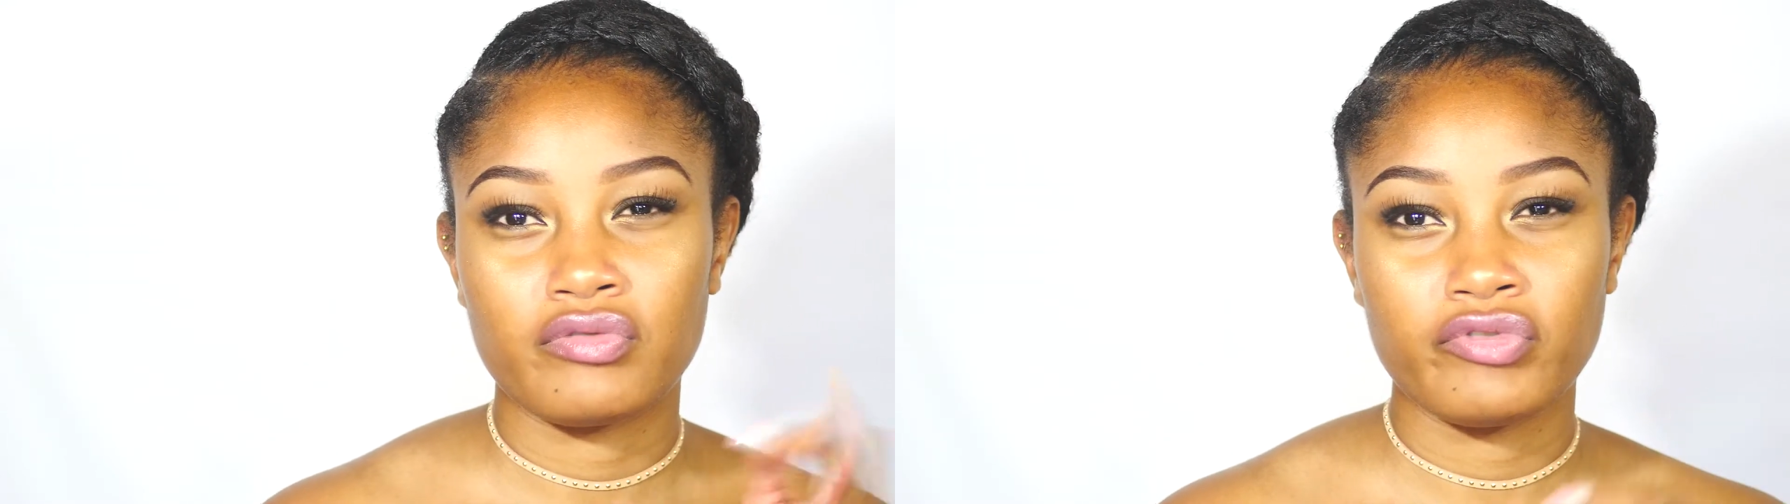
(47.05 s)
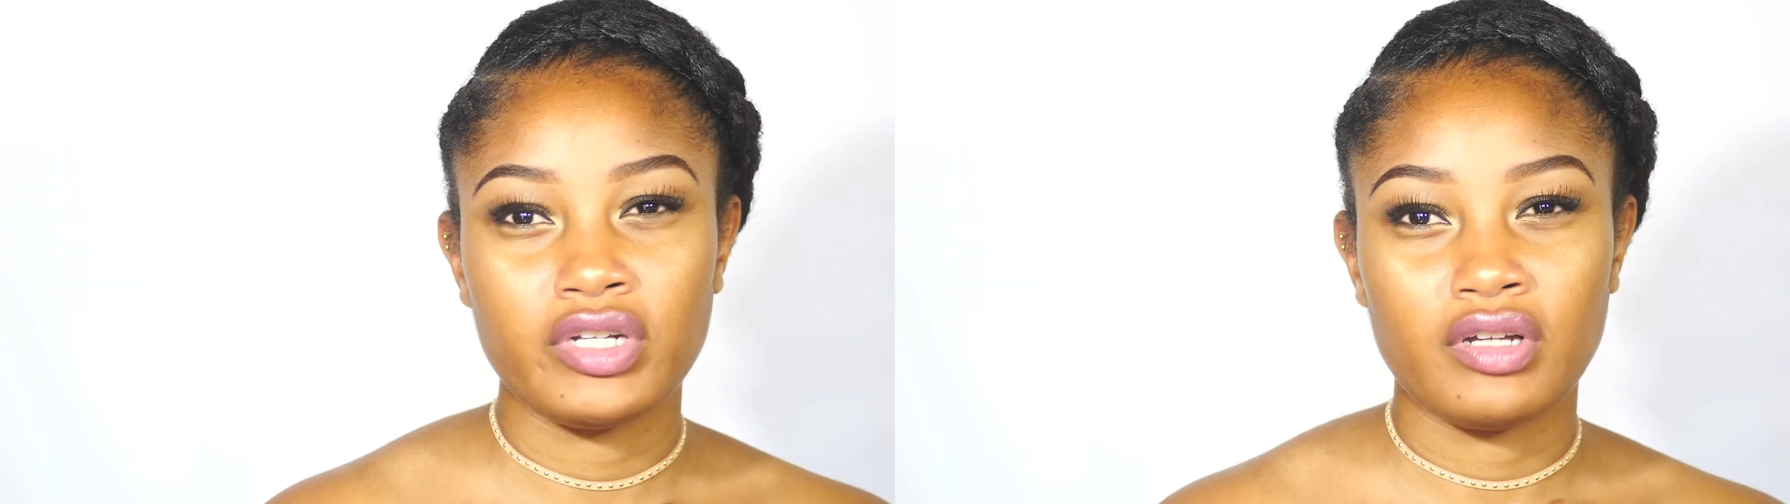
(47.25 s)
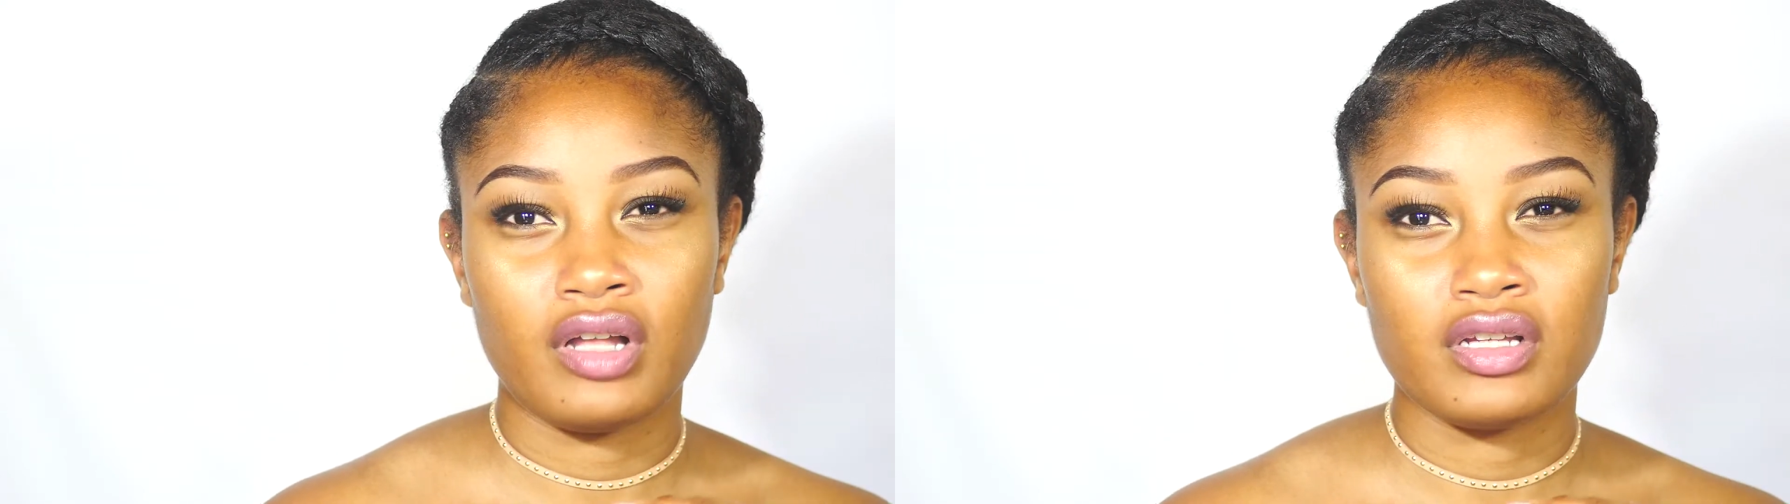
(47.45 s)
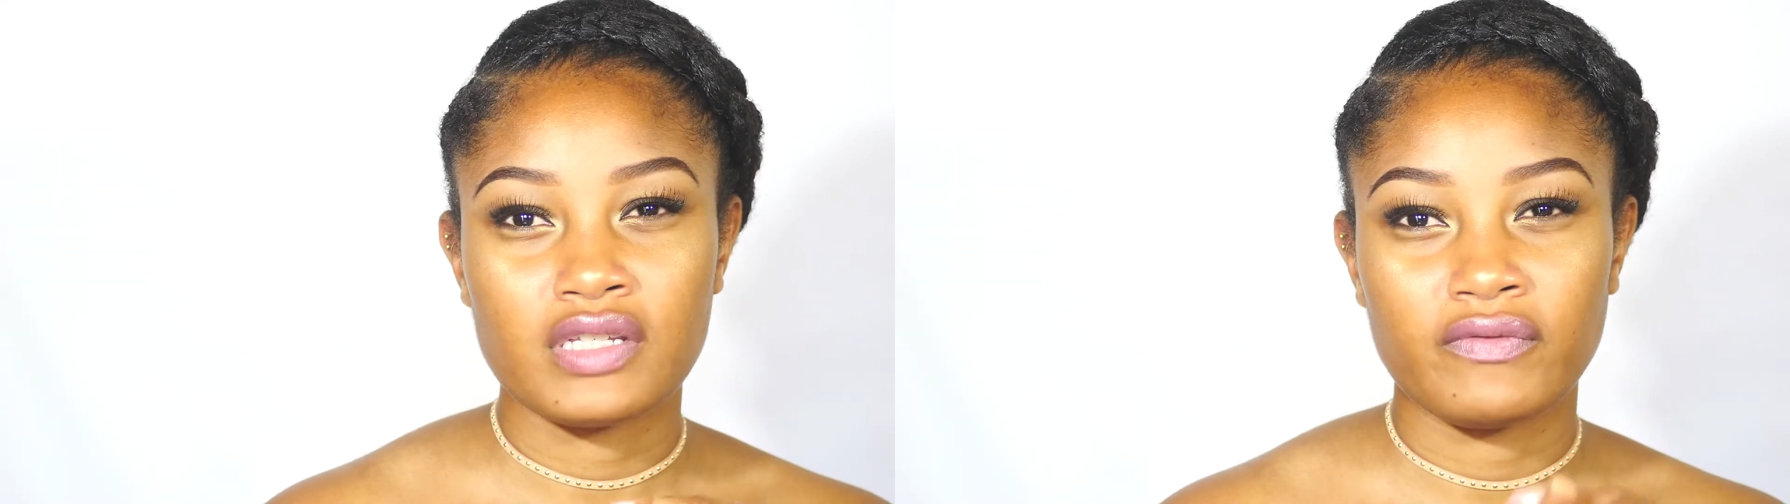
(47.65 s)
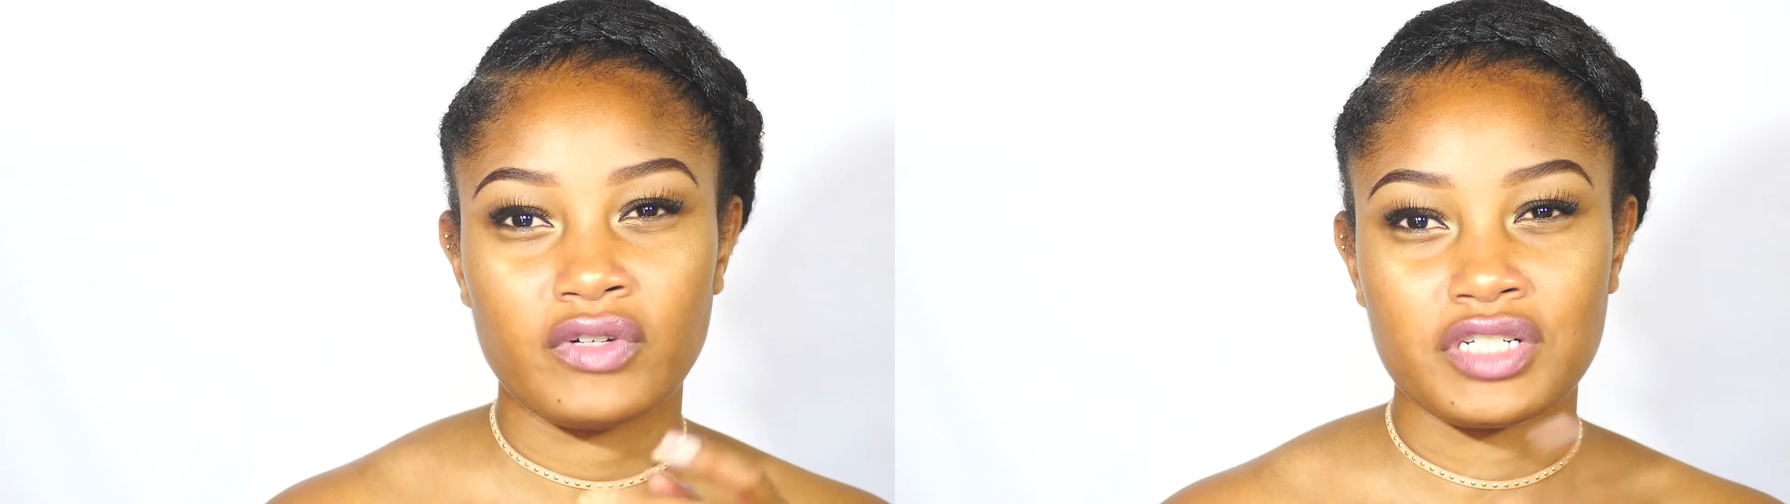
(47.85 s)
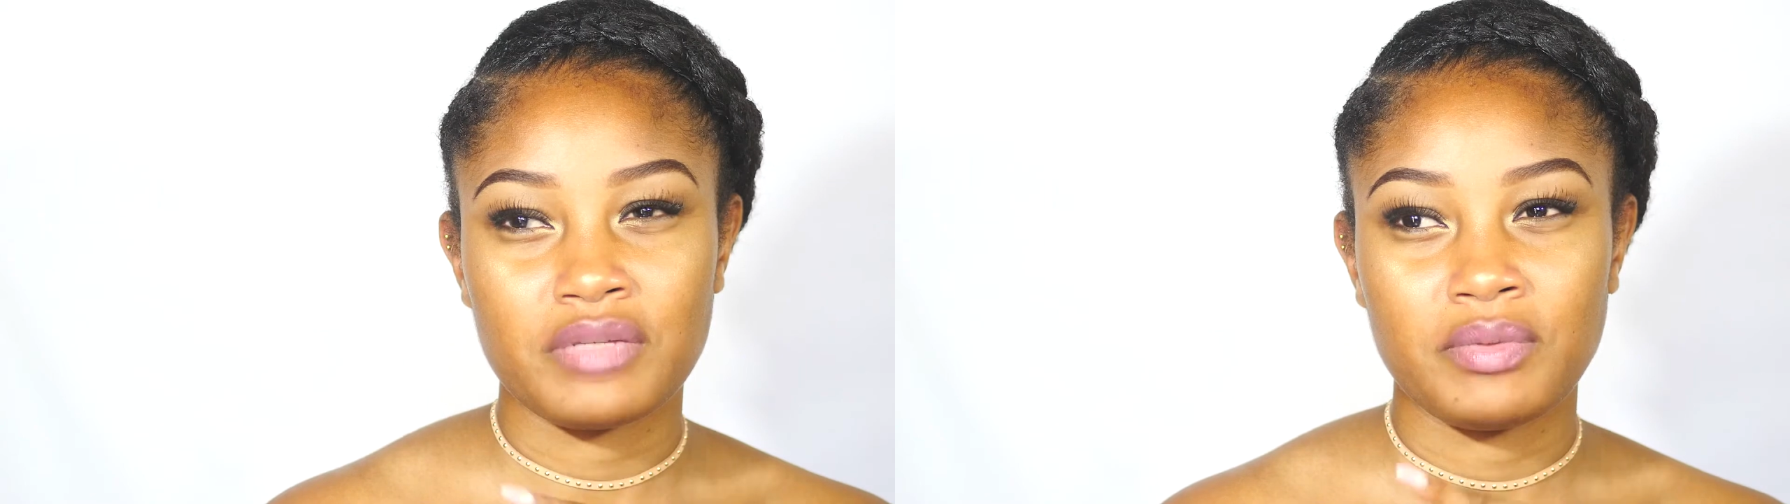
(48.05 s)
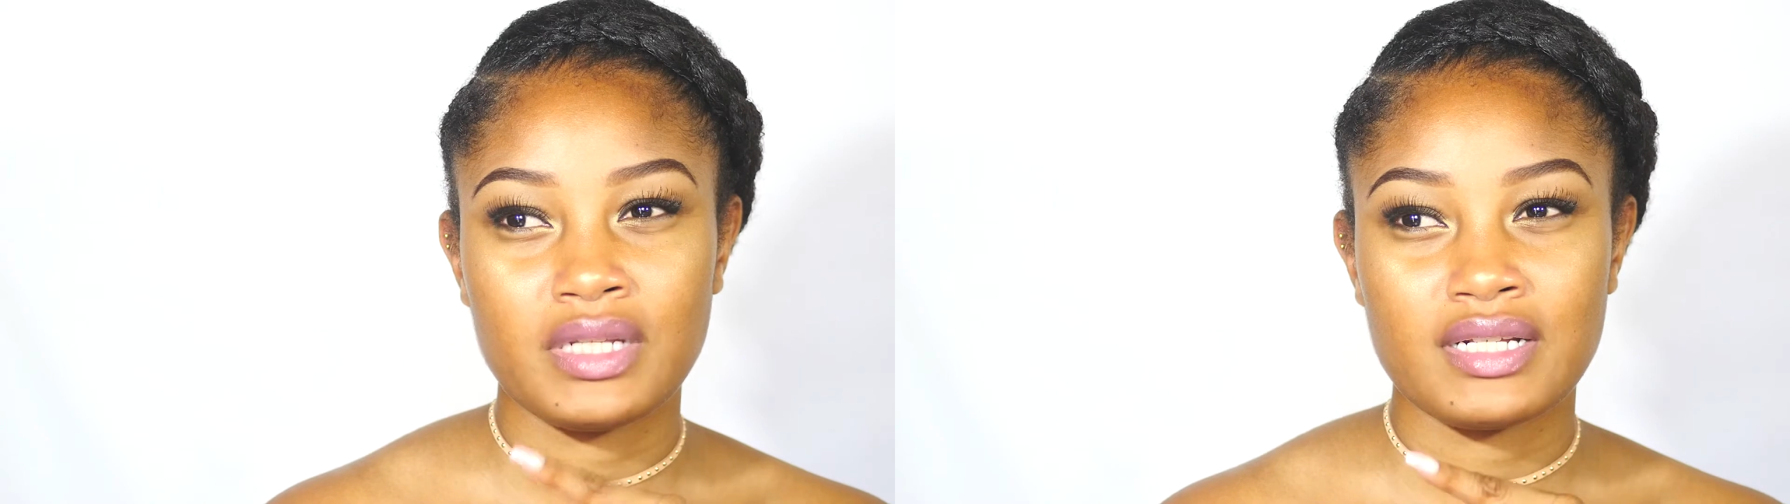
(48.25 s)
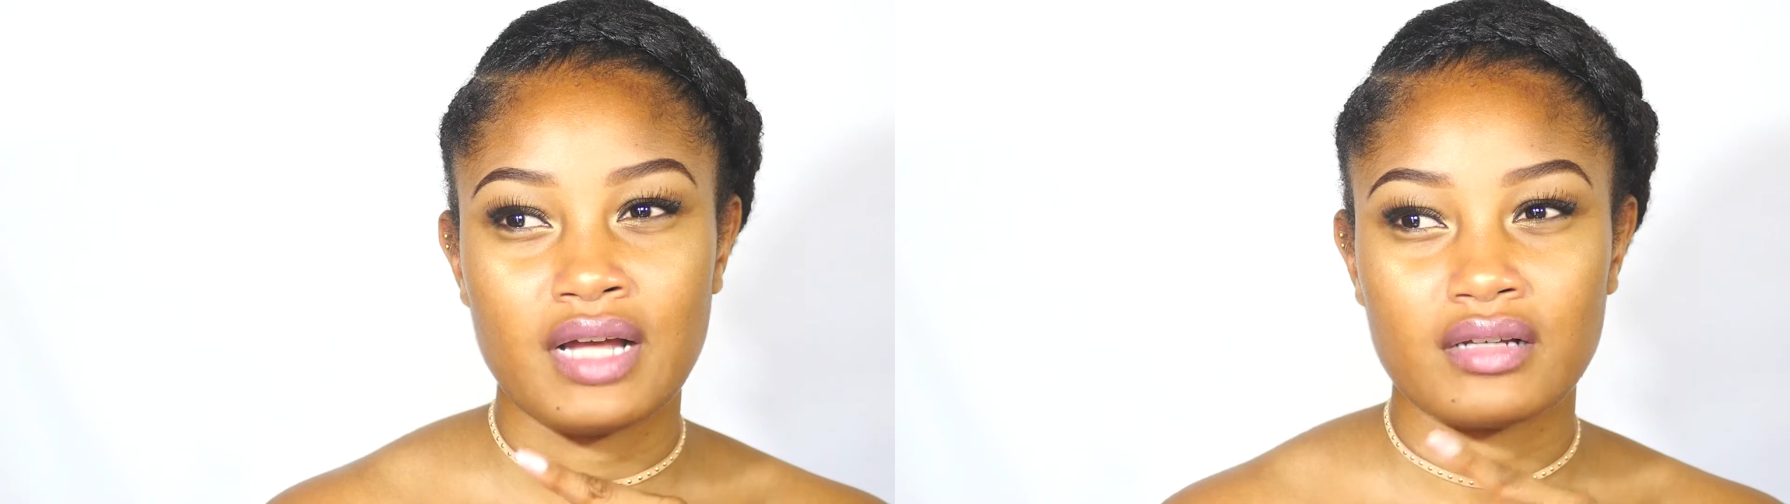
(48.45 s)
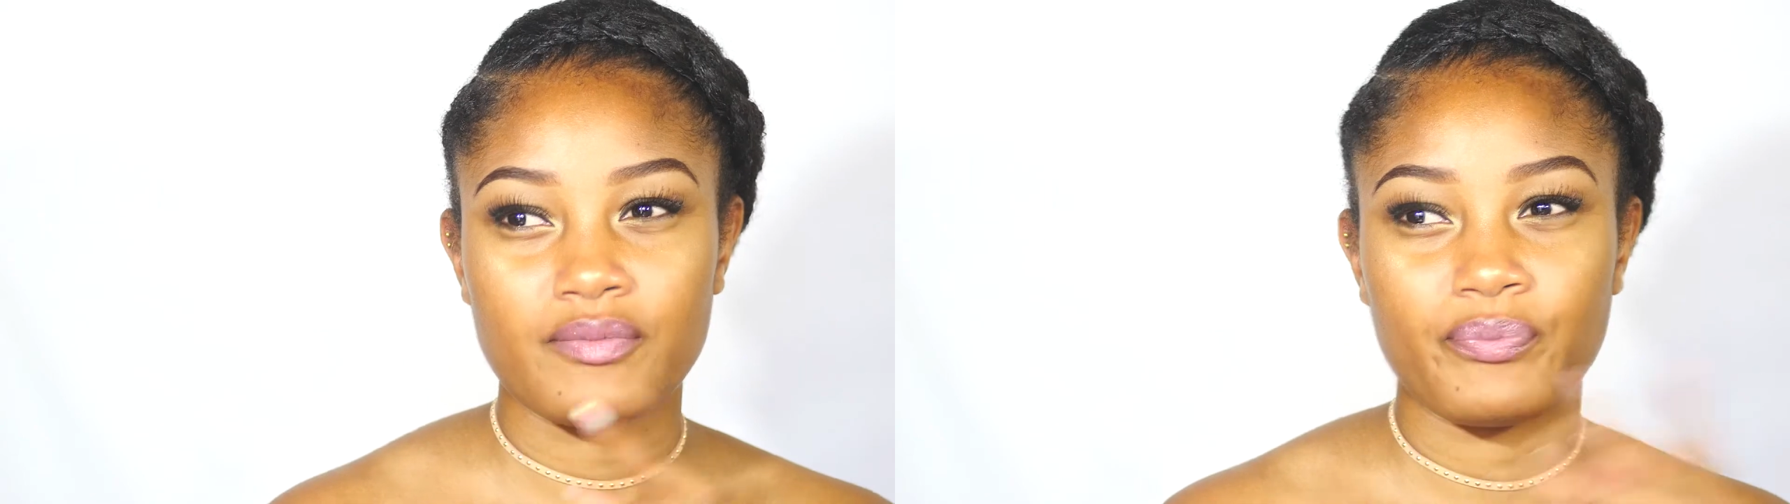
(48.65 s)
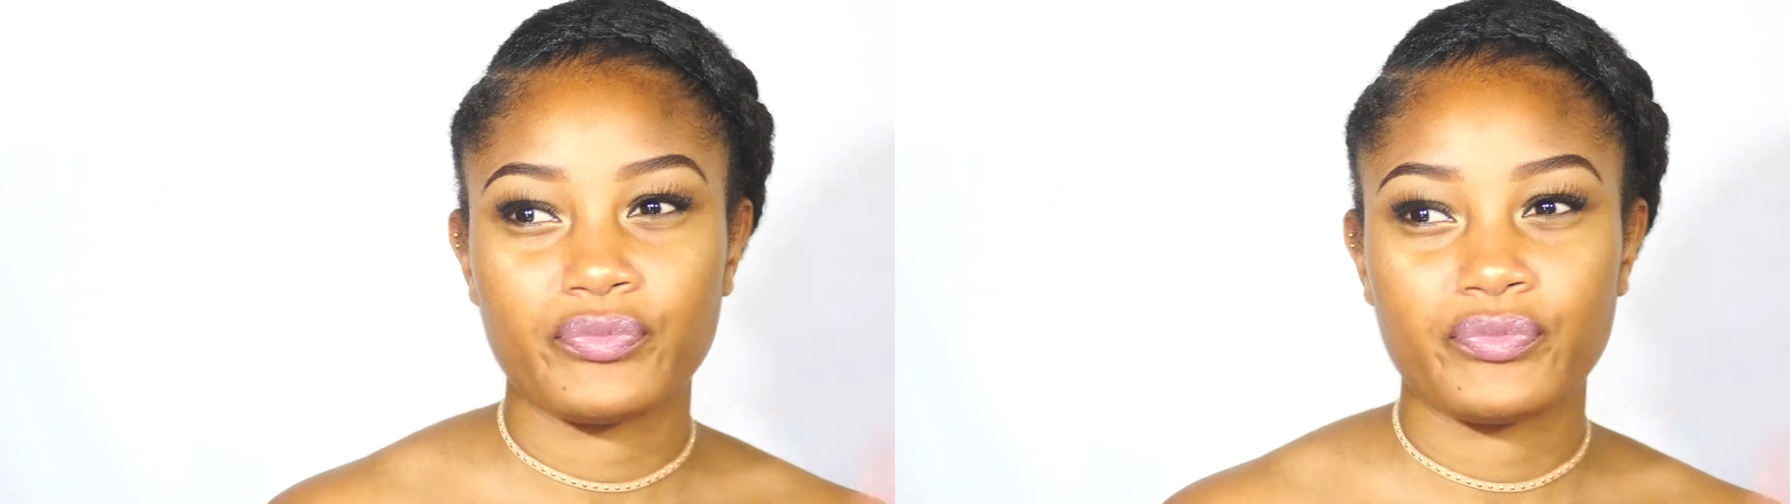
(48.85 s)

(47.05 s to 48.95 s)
$3 for shipping tax